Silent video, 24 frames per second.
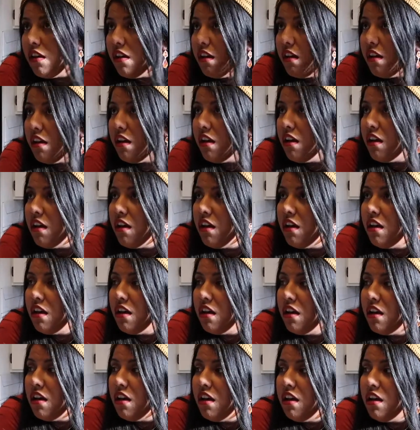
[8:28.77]
That's fine,
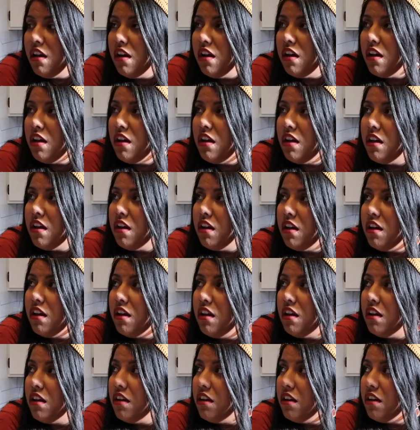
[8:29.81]
but people, some people,
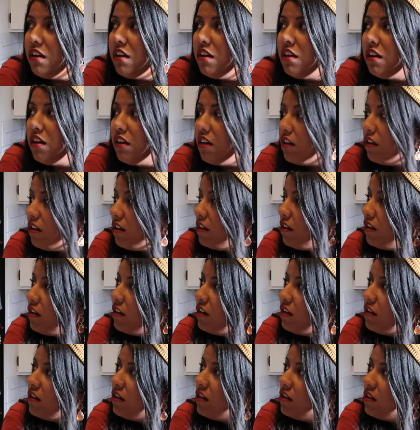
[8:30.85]
they, that's how
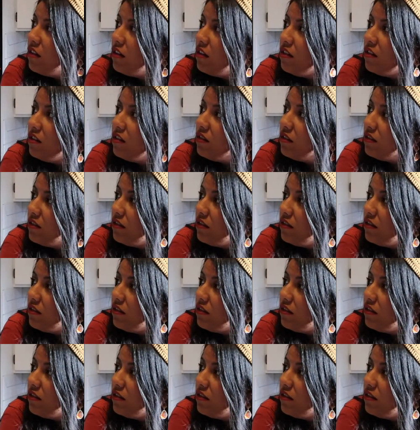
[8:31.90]
they believe, what they